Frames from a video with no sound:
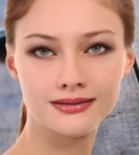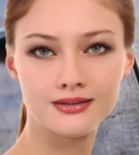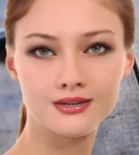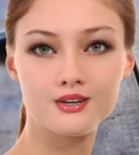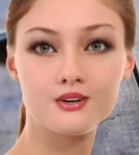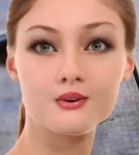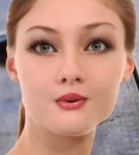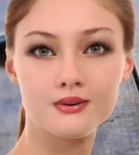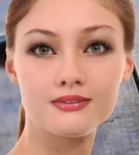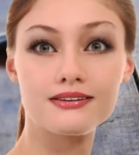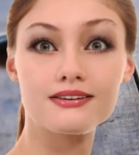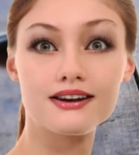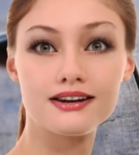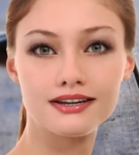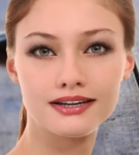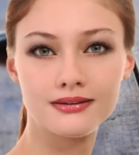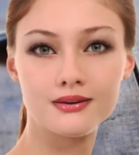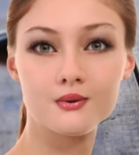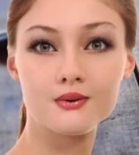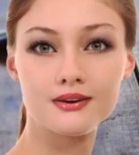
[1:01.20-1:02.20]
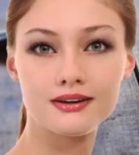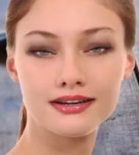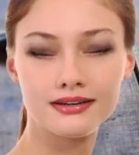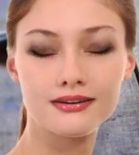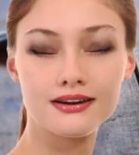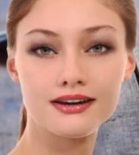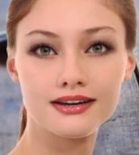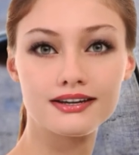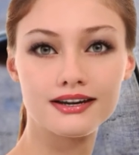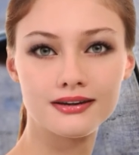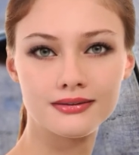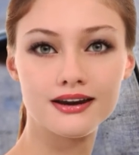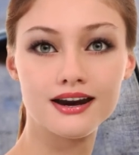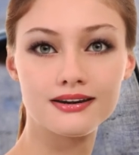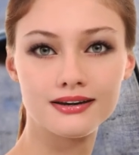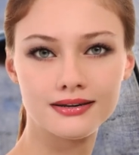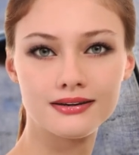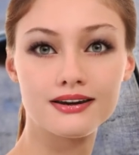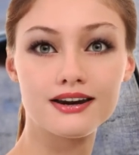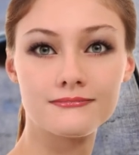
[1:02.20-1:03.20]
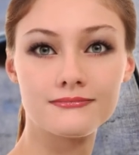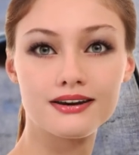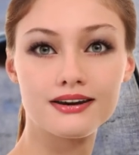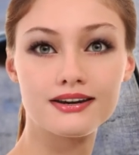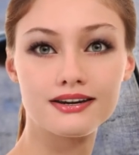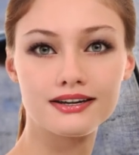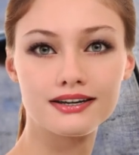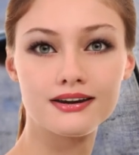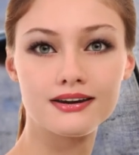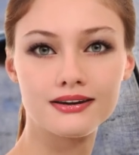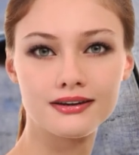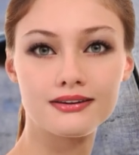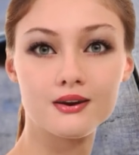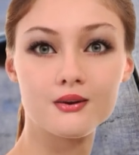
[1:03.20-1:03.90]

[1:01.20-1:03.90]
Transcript: Japanese food is basically a combination of